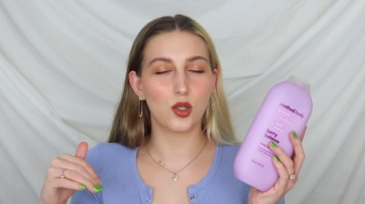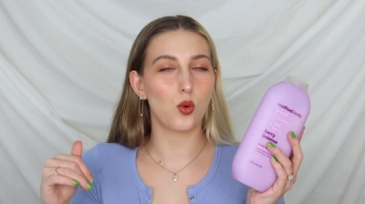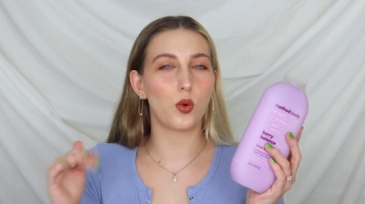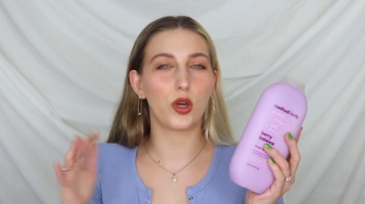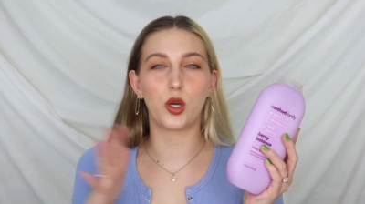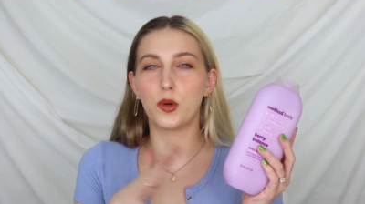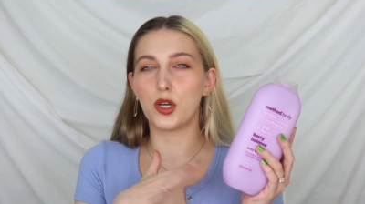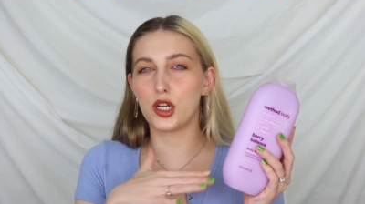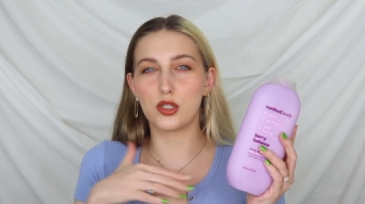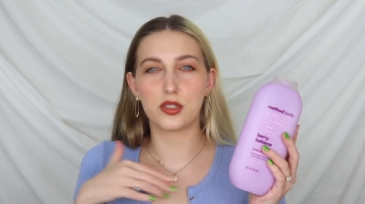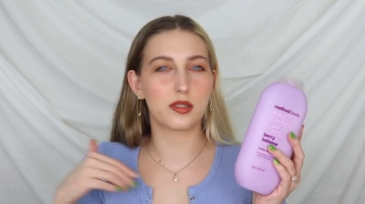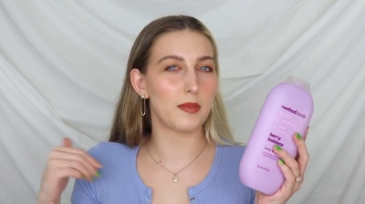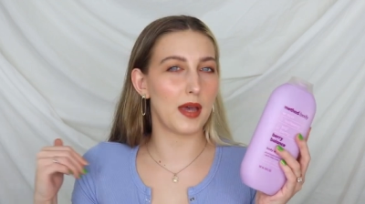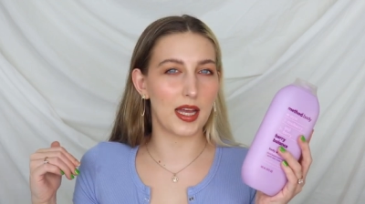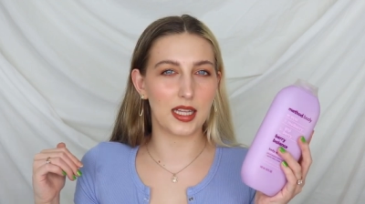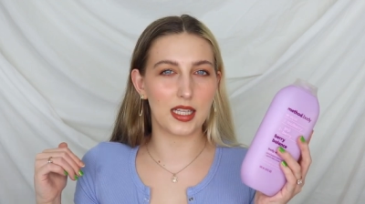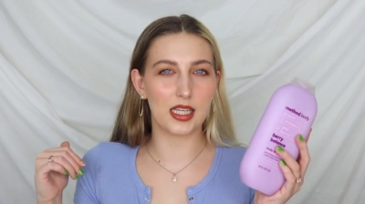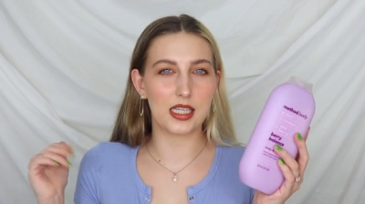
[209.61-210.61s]
We don't want no
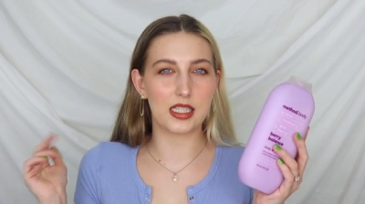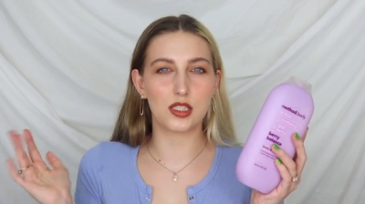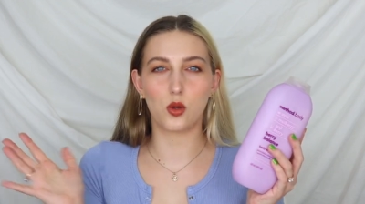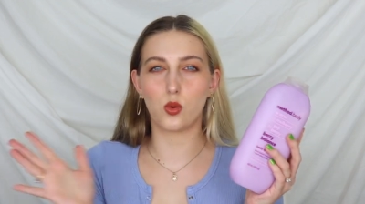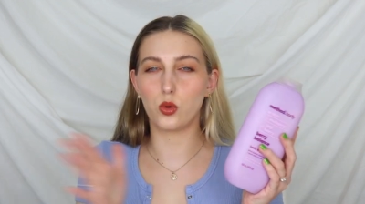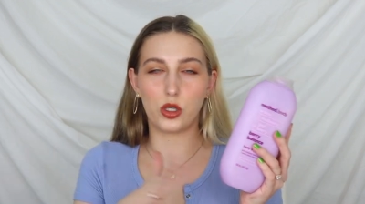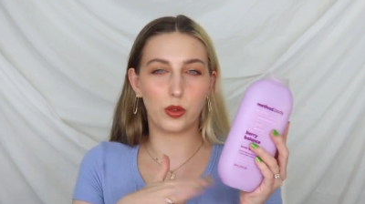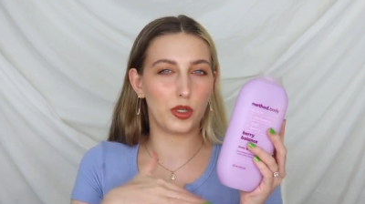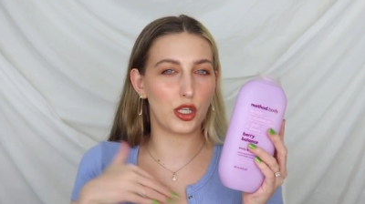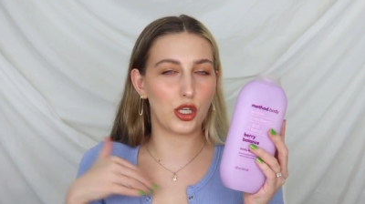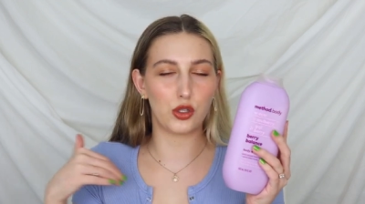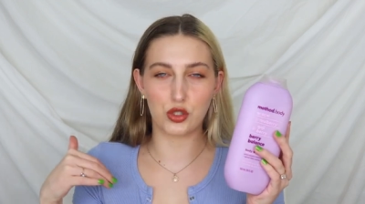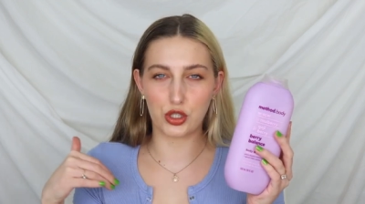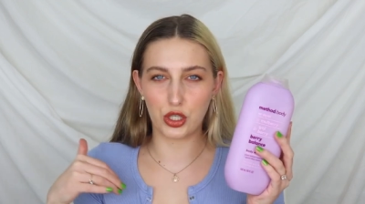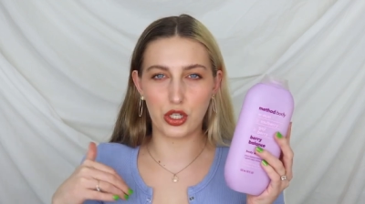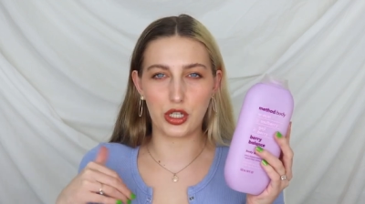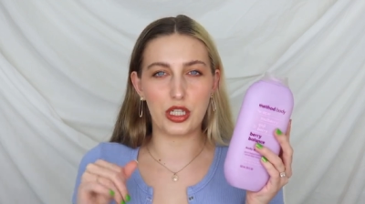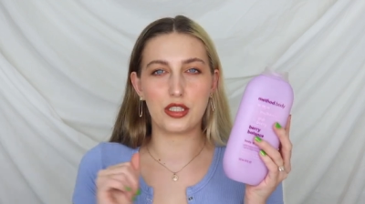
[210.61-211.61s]
smellies. We don't want no
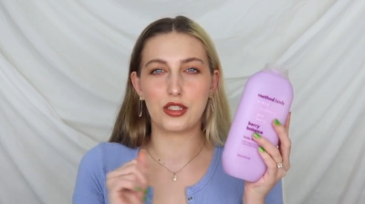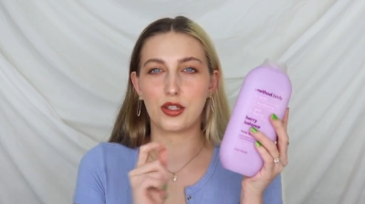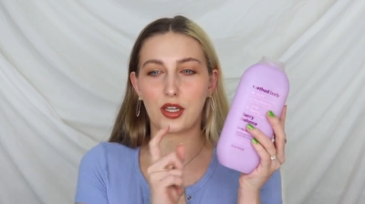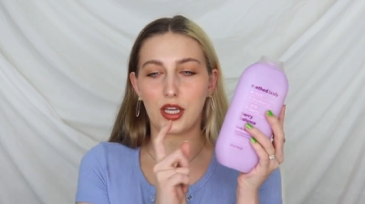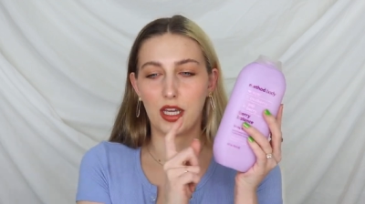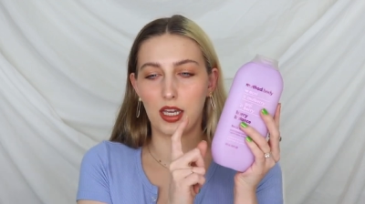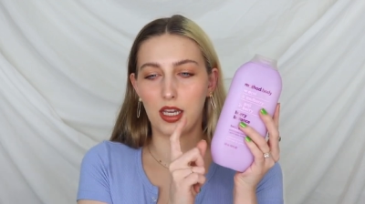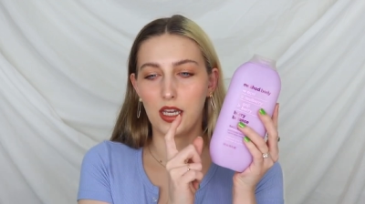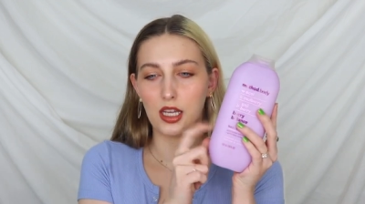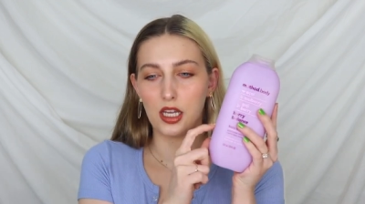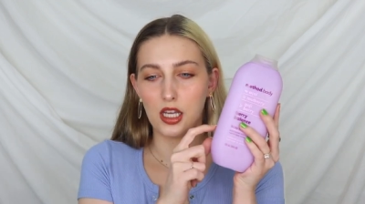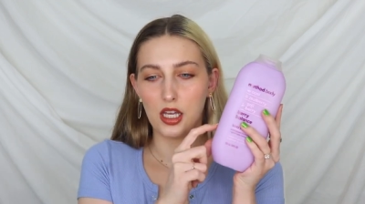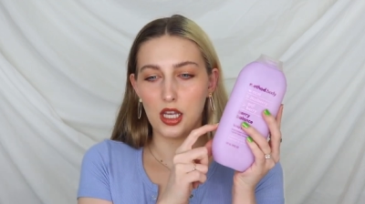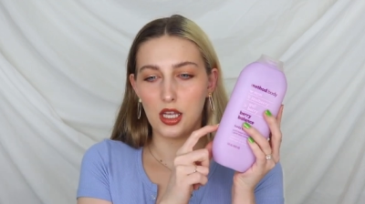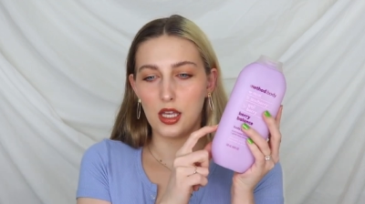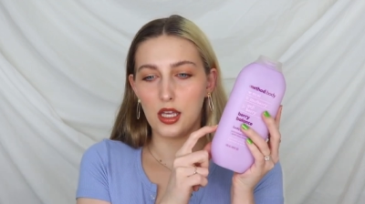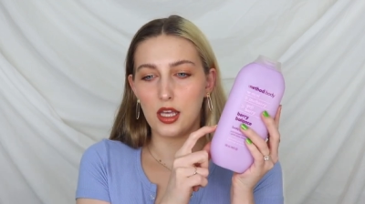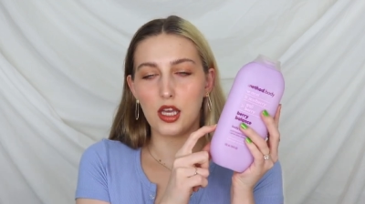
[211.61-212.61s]
dirties, okay?
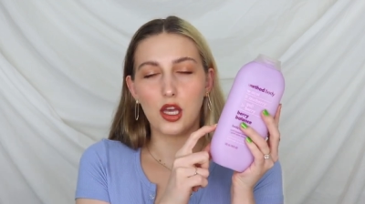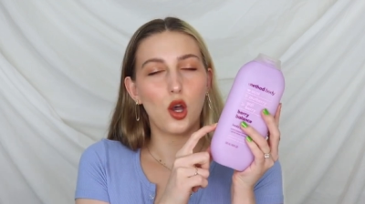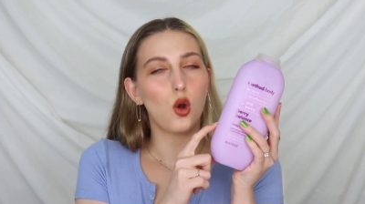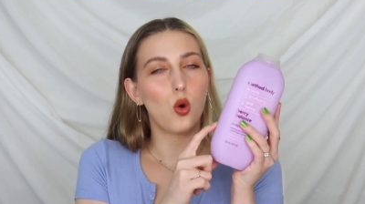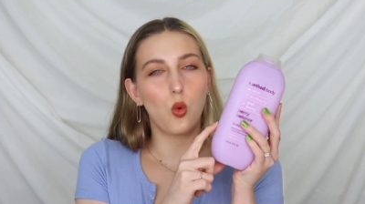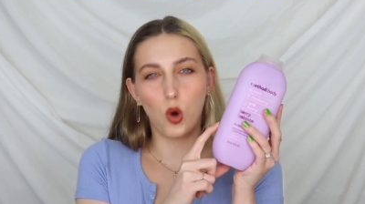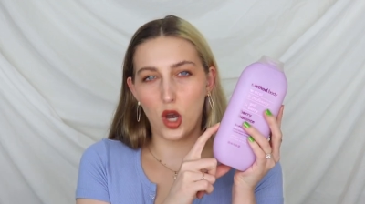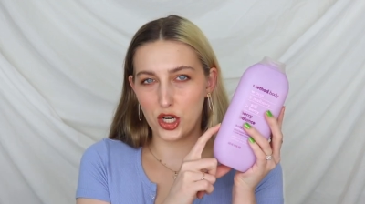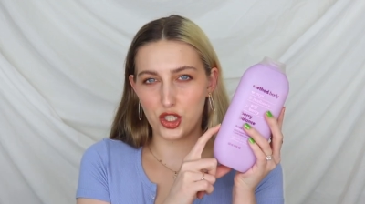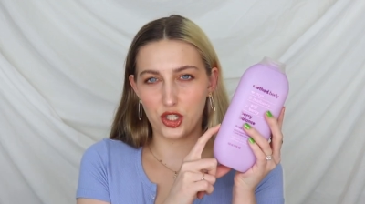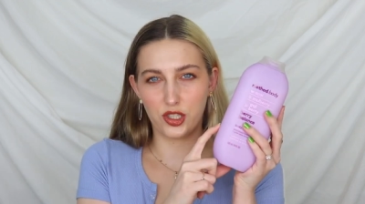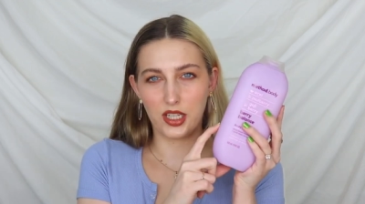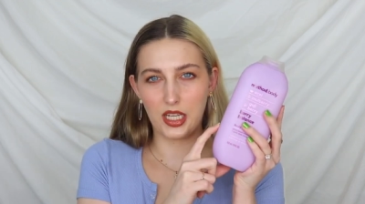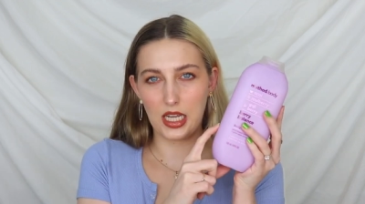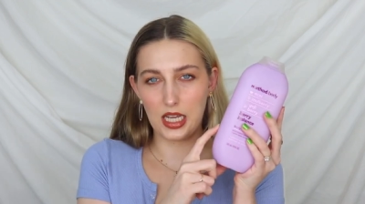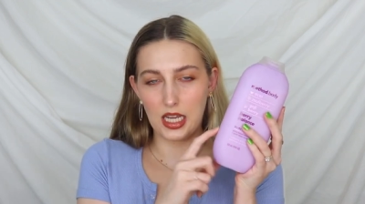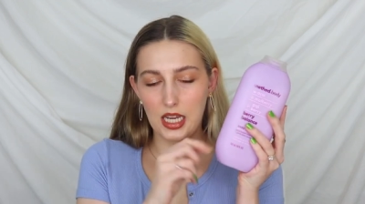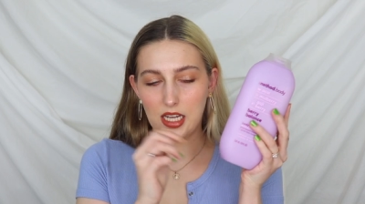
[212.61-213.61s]
Wash your
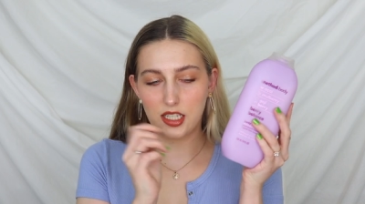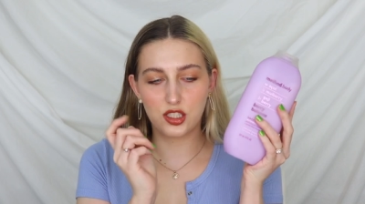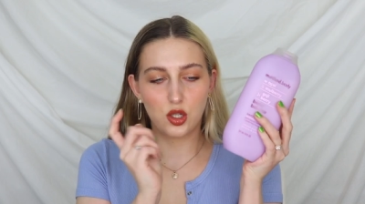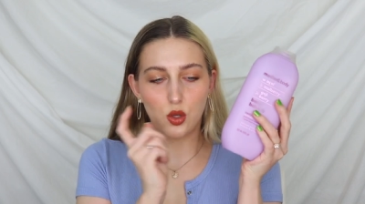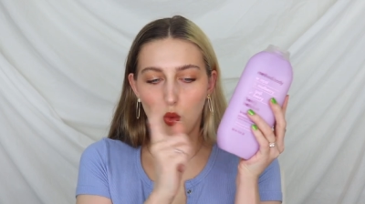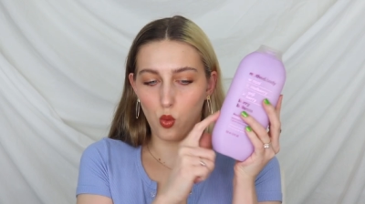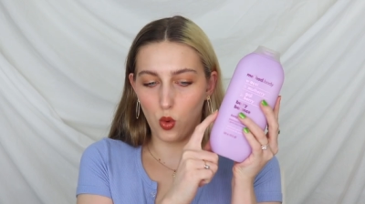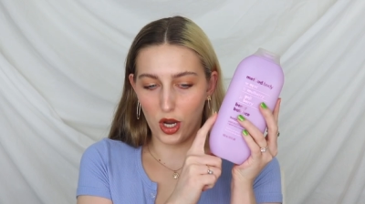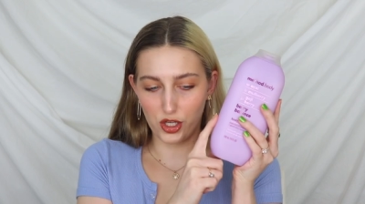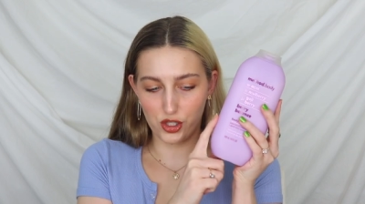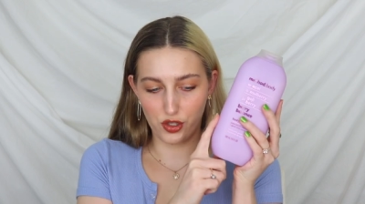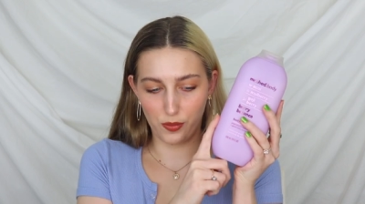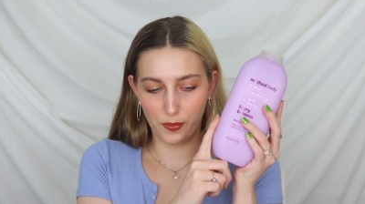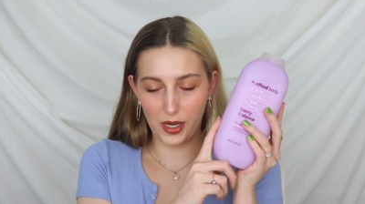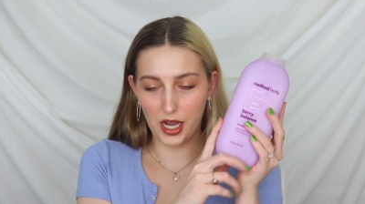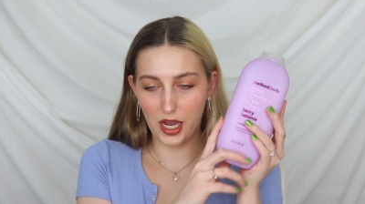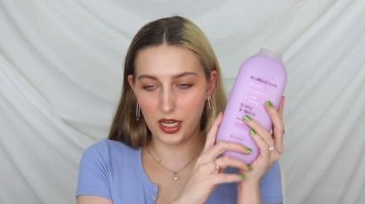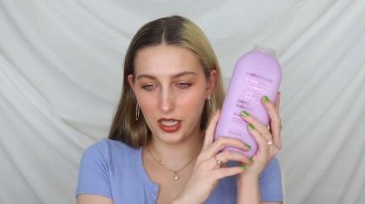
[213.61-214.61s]
legs, wash your
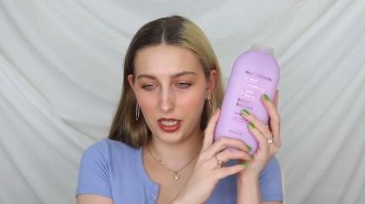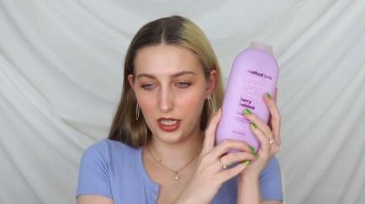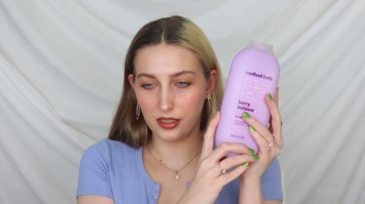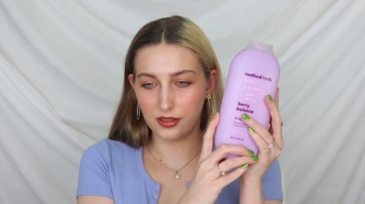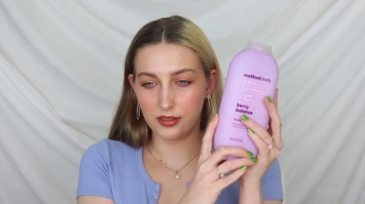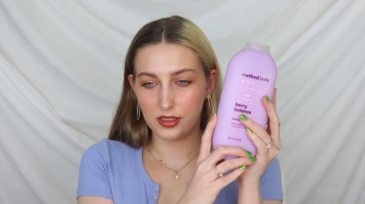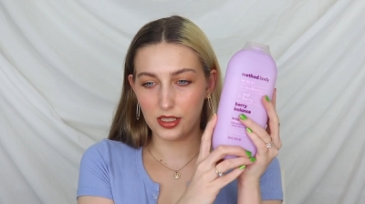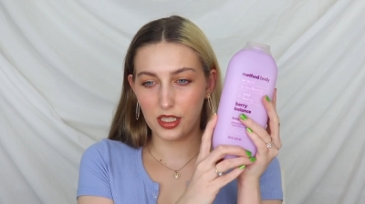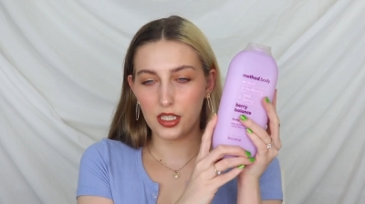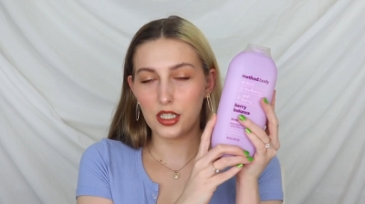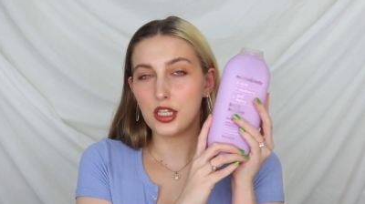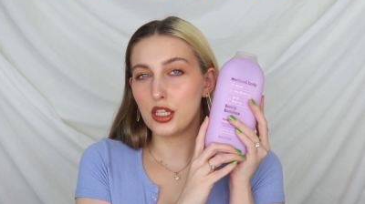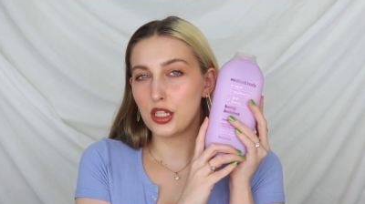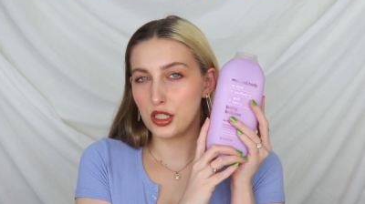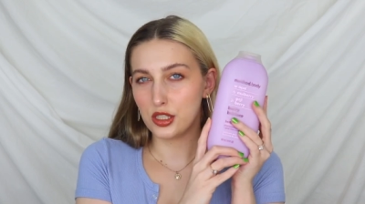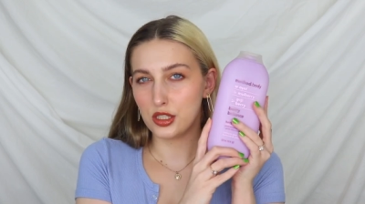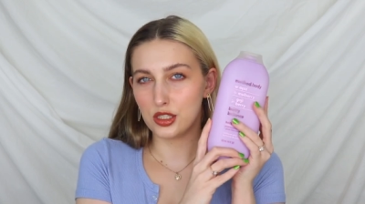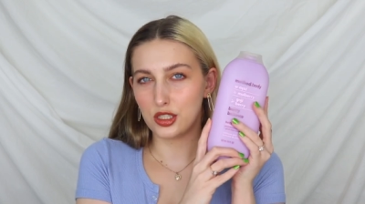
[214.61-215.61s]
body.
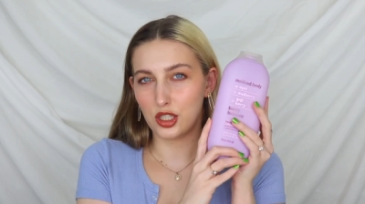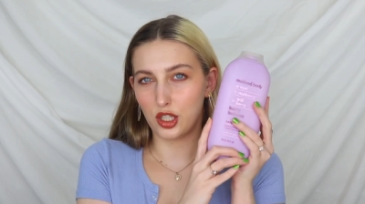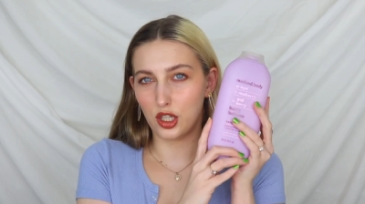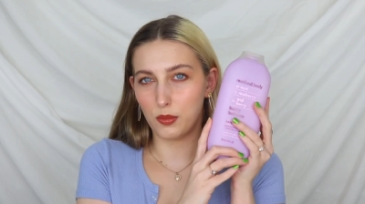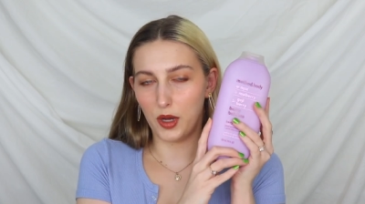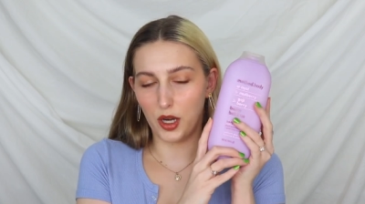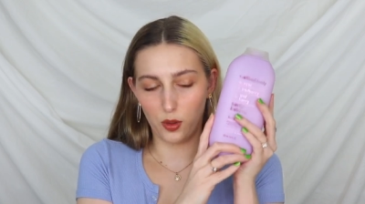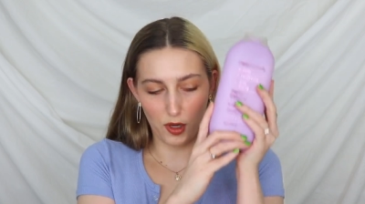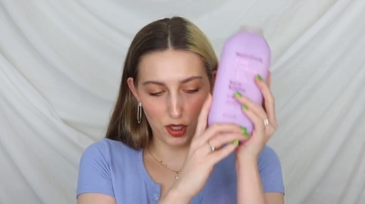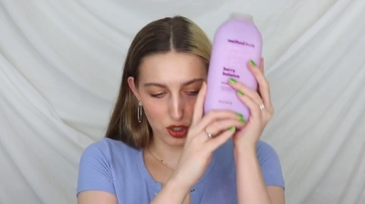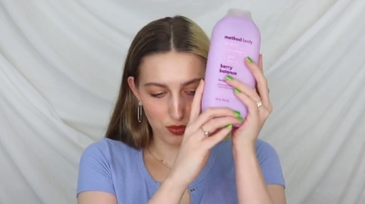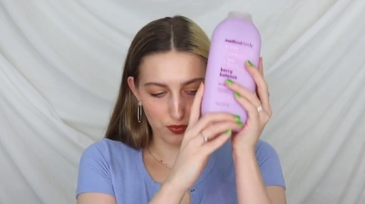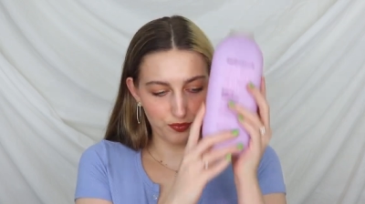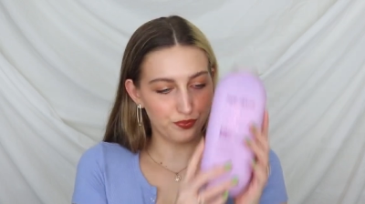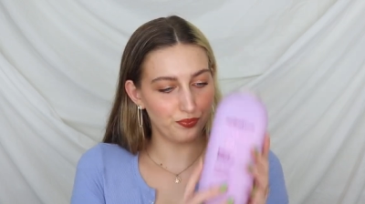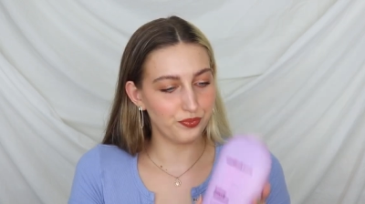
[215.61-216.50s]
It's a good body wash.